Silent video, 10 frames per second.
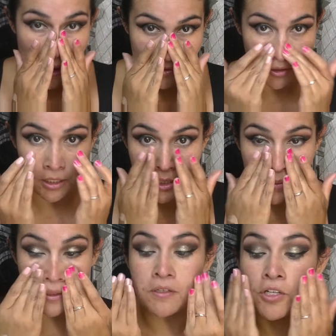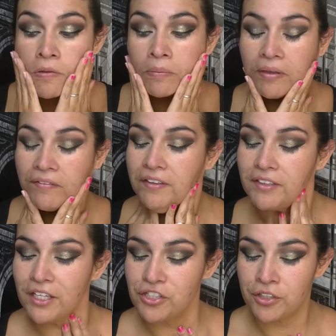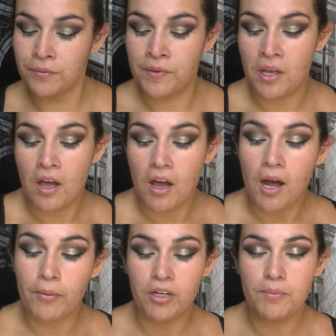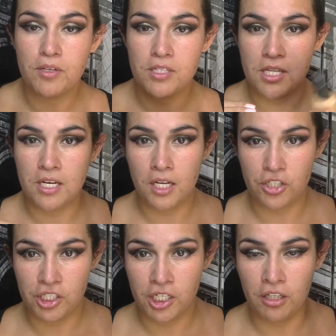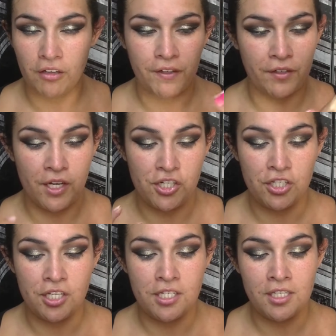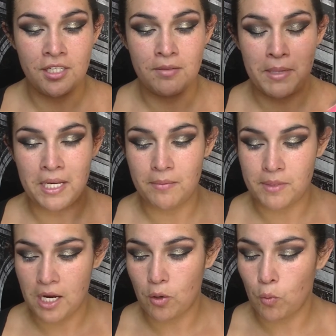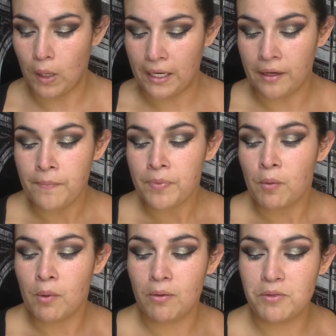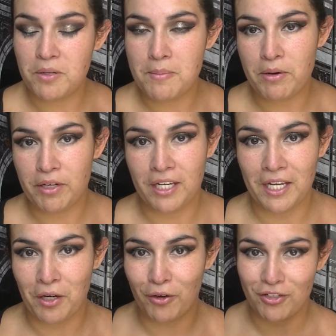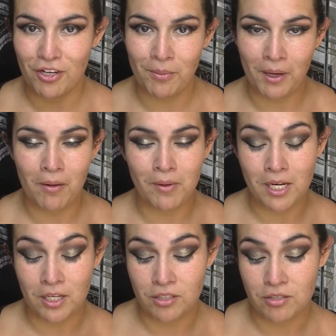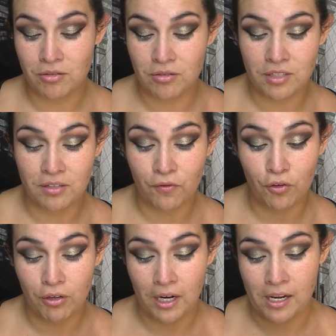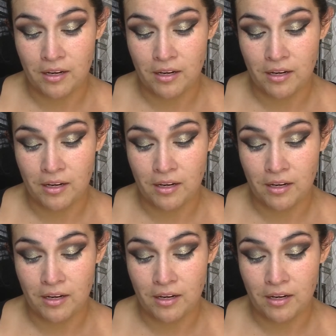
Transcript: trying something new with my foundation. I'm going to be using the NARS Sheer Glow foundation. This is in medium dark 1. When I was in America in October, I went to Sephora,